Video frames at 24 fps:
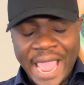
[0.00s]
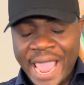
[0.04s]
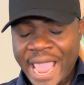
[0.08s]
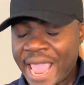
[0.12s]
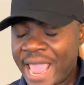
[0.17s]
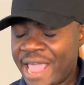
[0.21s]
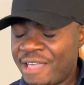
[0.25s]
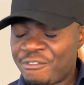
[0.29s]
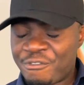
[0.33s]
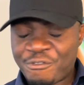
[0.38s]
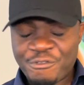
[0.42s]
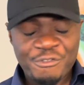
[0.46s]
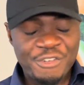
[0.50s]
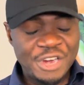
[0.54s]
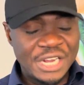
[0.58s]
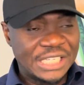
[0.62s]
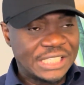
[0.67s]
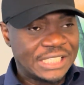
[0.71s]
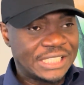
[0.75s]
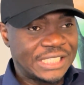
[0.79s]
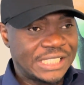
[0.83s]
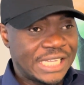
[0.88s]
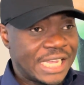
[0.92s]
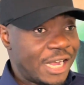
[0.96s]
every
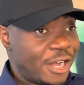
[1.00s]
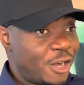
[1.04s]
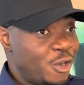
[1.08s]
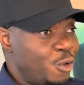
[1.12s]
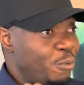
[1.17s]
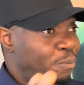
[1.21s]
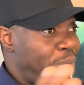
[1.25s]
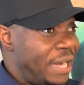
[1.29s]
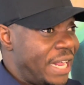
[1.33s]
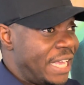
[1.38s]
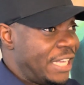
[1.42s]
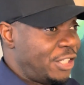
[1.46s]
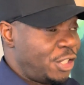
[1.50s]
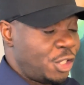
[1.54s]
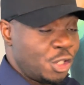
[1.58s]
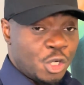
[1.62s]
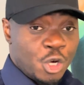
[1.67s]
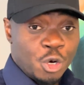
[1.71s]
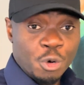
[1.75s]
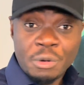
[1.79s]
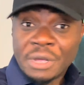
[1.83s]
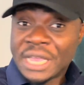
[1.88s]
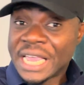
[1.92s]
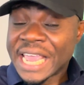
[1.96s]
single place you
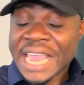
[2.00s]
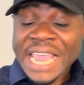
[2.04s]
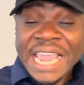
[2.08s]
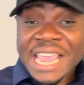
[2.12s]
go,